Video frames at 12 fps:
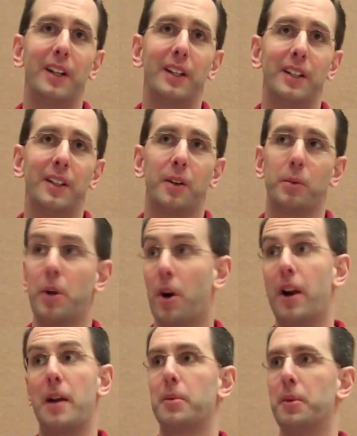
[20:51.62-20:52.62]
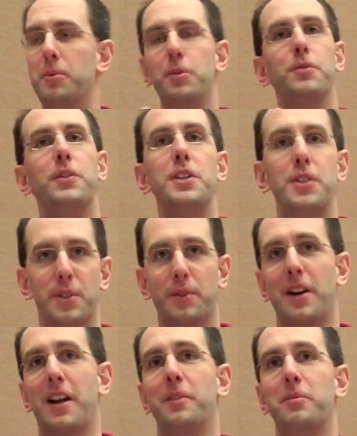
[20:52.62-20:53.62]
we are able to move features
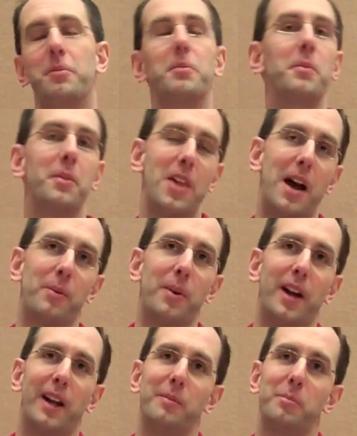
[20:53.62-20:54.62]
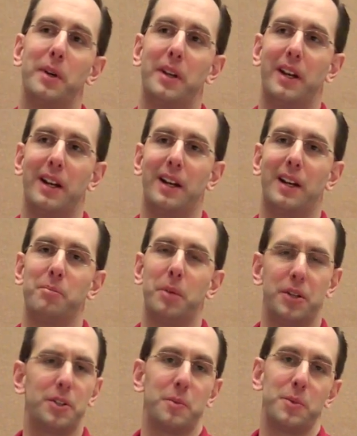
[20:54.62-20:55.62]
around that way. But
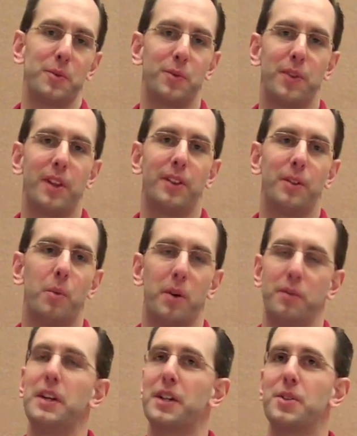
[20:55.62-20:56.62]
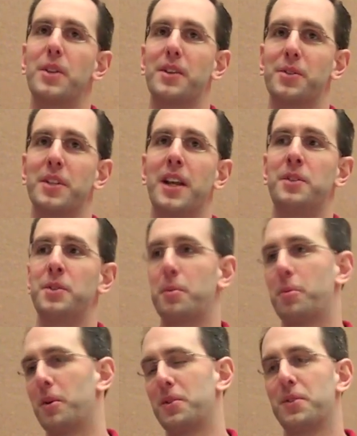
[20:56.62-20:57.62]
in terms of what VS 2010
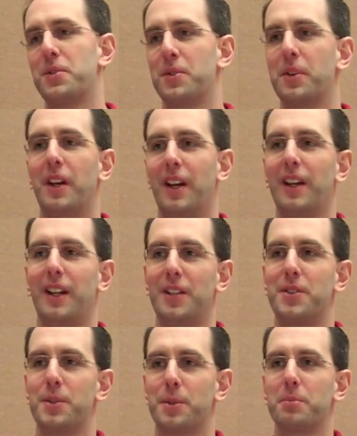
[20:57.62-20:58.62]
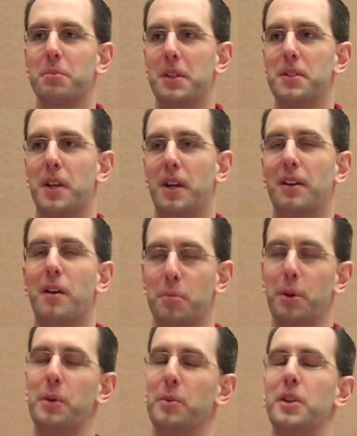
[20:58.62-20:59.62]
supports, it's a
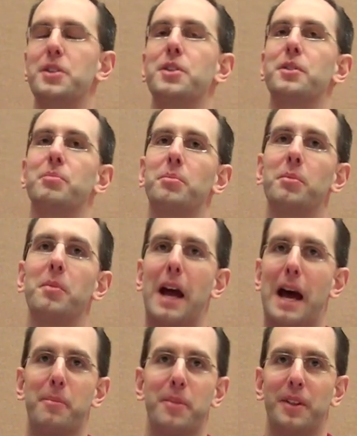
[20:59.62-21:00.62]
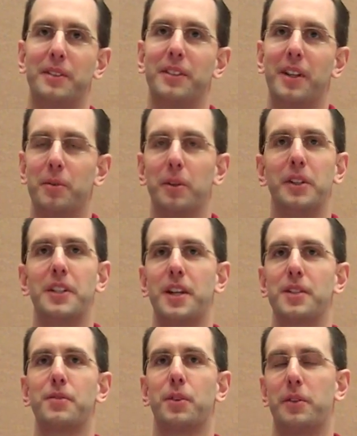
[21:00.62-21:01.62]
pretty rich app that really
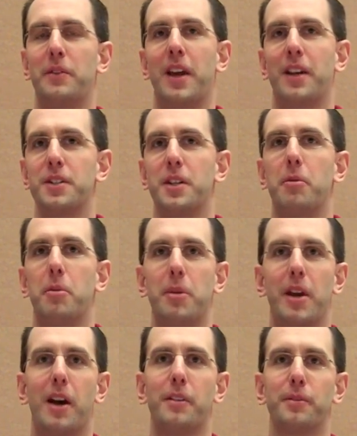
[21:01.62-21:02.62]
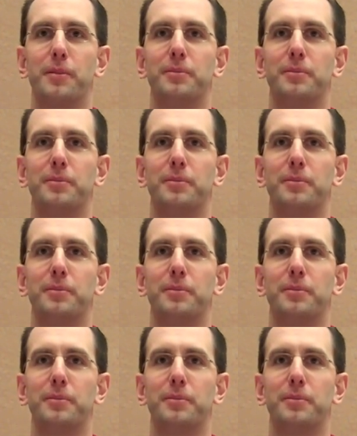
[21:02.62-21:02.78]
takes full advantage of WPF.